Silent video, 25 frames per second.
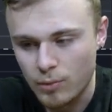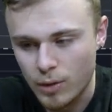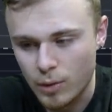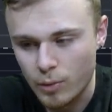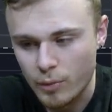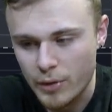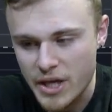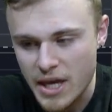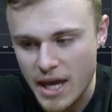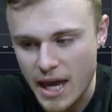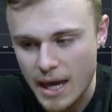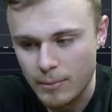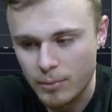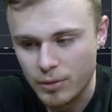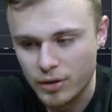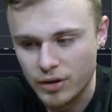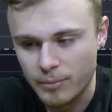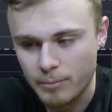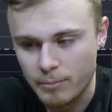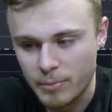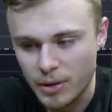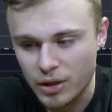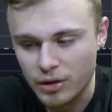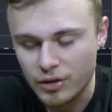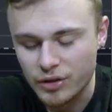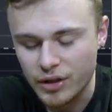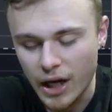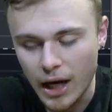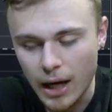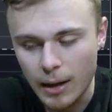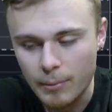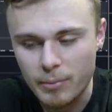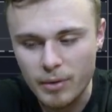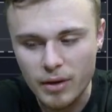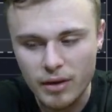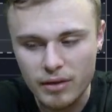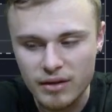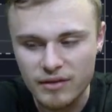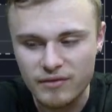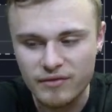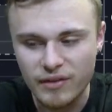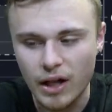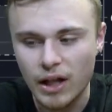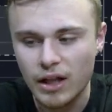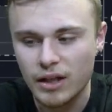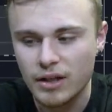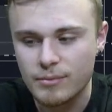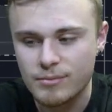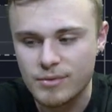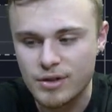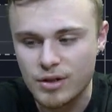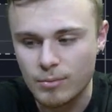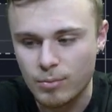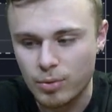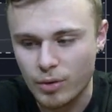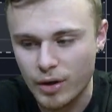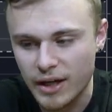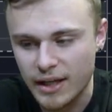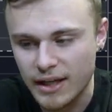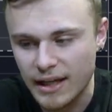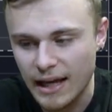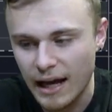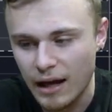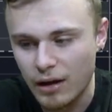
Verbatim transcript: were we able to build up the volume to break